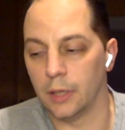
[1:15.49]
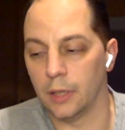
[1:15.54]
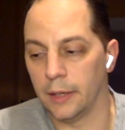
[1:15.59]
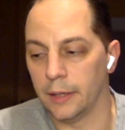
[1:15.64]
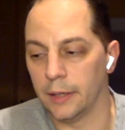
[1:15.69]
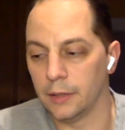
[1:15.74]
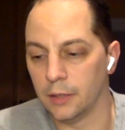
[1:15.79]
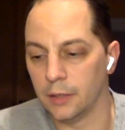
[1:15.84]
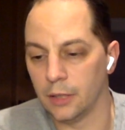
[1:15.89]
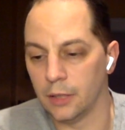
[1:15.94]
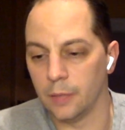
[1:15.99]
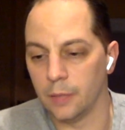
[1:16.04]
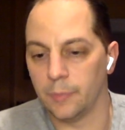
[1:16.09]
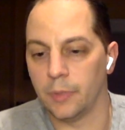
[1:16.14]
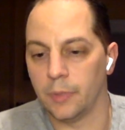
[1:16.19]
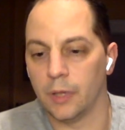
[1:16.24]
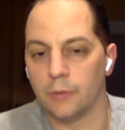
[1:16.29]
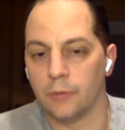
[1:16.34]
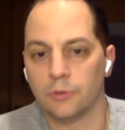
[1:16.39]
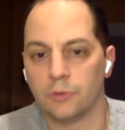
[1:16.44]
I ended
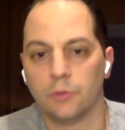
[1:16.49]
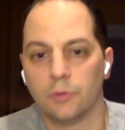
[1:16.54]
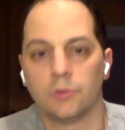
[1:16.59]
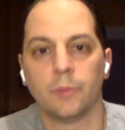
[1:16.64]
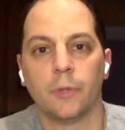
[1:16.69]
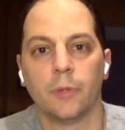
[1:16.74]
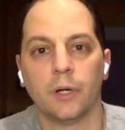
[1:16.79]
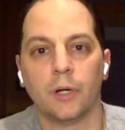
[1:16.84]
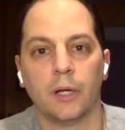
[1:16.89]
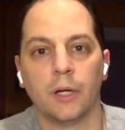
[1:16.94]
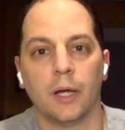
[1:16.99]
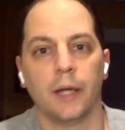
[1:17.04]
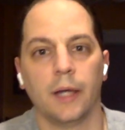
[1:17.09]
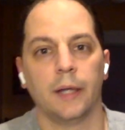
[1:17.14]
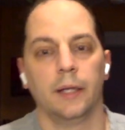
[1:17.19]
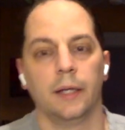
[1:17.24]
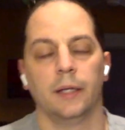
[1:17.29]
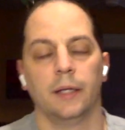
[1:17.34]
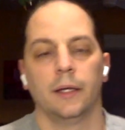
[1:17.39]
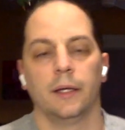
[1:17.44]
up, this was a book
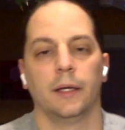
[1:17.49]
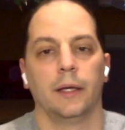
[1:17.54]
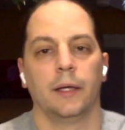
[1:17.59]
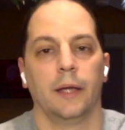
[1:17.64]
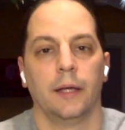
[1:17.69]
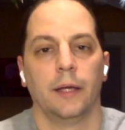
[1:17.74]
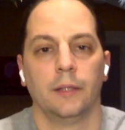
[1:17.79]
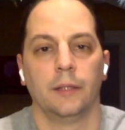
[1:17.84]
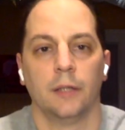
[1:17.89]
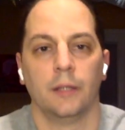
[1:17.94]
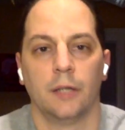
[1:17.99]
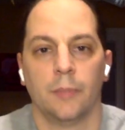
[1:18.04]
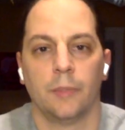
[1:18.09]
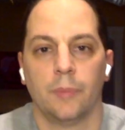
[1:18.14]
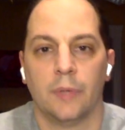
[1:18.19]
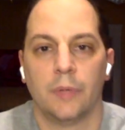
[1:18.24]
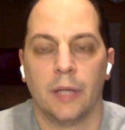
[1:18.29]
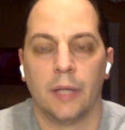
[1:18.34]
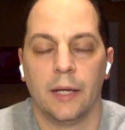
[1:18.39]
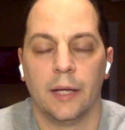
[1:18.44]
I ended
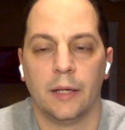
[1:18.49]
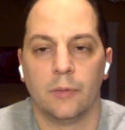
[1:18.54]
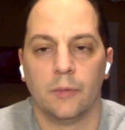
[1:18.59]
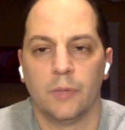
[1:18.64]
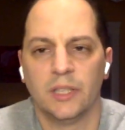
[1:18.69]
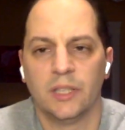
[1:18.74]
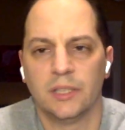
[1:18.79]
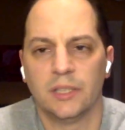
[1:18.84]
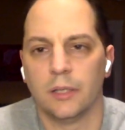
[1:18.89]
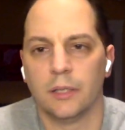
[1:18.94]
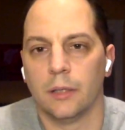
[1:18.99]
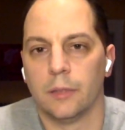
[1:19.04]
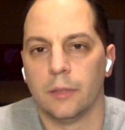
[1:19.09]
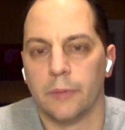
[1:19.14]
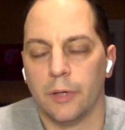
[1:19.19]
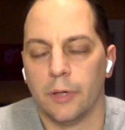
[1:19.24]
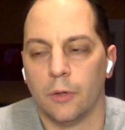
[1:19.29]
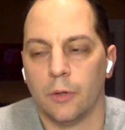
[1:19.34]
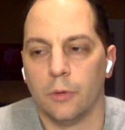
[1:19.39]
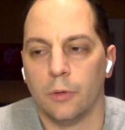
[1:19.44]
up getting
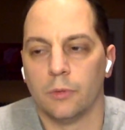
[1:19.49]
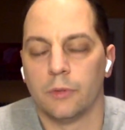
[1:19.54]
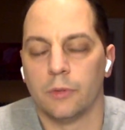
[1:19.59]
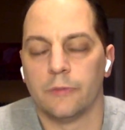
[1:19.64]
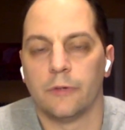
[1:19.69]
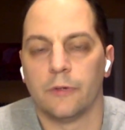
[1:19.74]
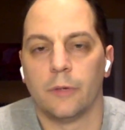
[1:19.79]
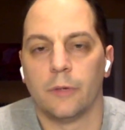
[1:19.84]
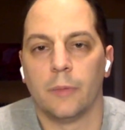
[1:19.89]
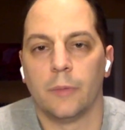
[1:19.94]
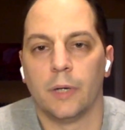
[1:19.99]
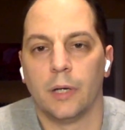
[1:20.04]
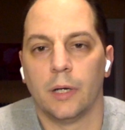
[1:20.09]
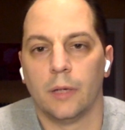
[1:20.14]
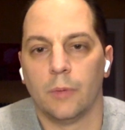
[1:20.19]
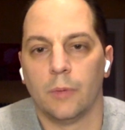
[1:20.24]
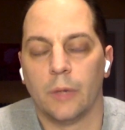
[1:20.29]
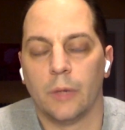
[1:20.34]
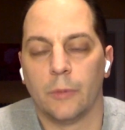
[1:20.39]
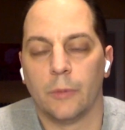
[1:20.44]
recently reholdered from
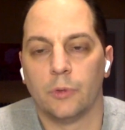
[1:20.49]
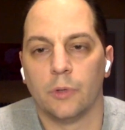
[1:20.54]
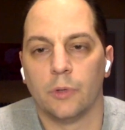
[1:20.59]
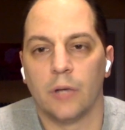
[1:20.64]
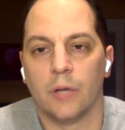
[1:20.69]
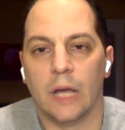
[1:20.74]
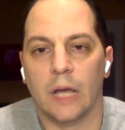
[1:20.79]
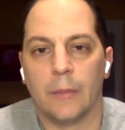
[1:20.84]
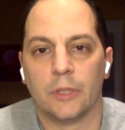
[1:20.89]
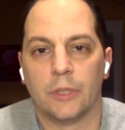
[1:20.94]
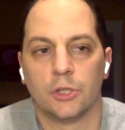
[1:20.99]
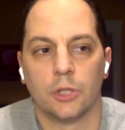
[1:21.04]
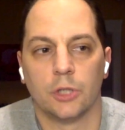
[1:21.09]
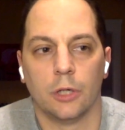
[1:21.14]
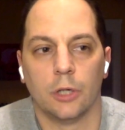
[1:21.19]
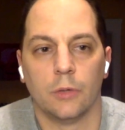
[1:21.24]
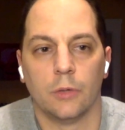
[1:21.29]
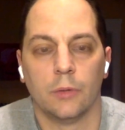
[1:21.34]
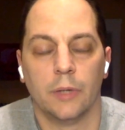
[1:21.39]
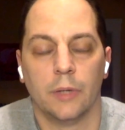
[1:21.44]
when I went to a comic
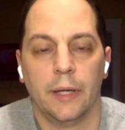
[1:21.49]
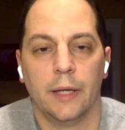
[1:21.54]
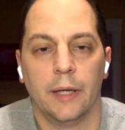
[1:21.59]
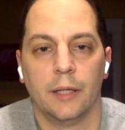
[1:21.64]
show,